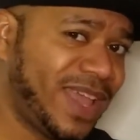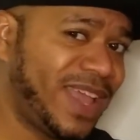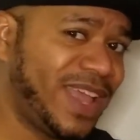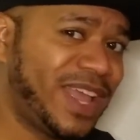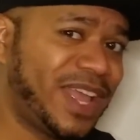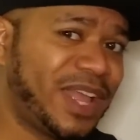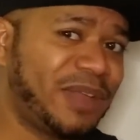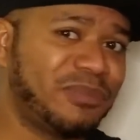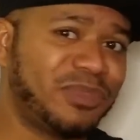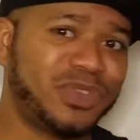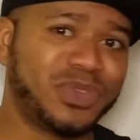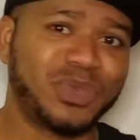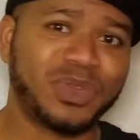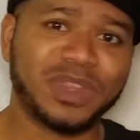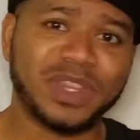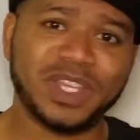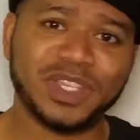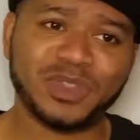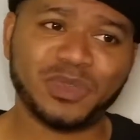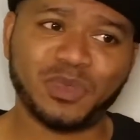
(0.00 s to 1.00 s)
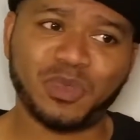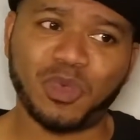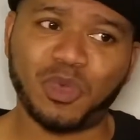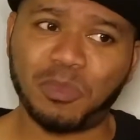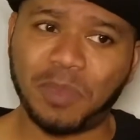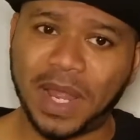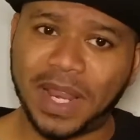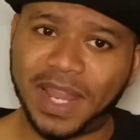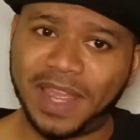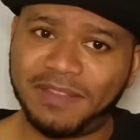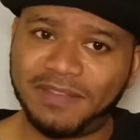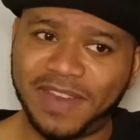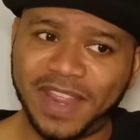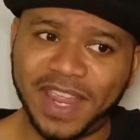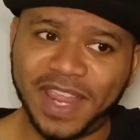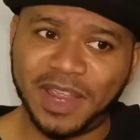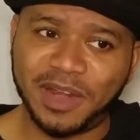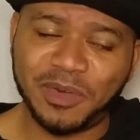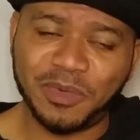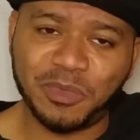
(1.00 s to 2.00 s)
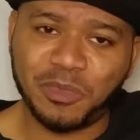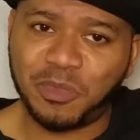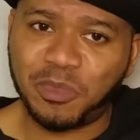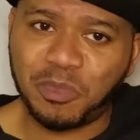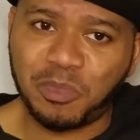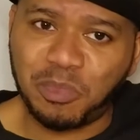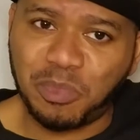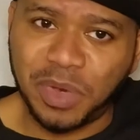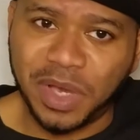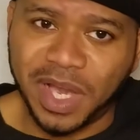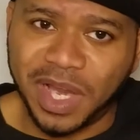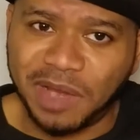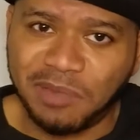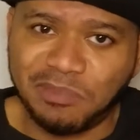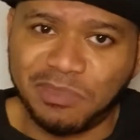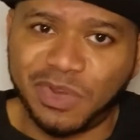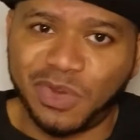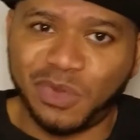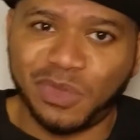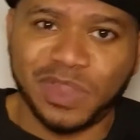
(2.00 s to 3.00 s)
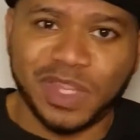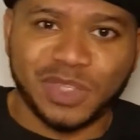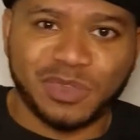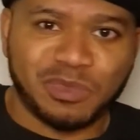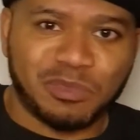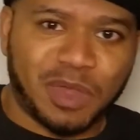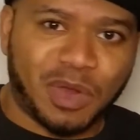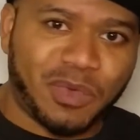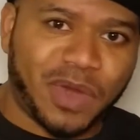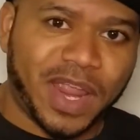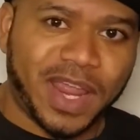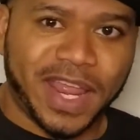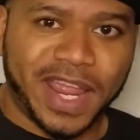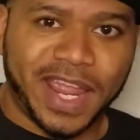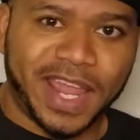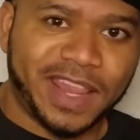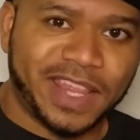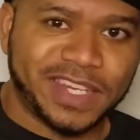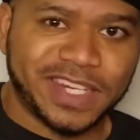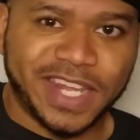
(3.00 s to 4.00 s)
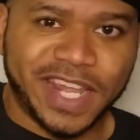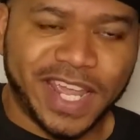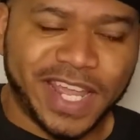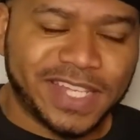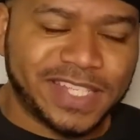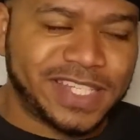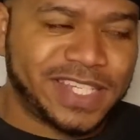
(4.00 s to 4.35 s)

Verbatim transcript: I'm doing this with my left hand, but I'm doing this with my right hand that you can't see.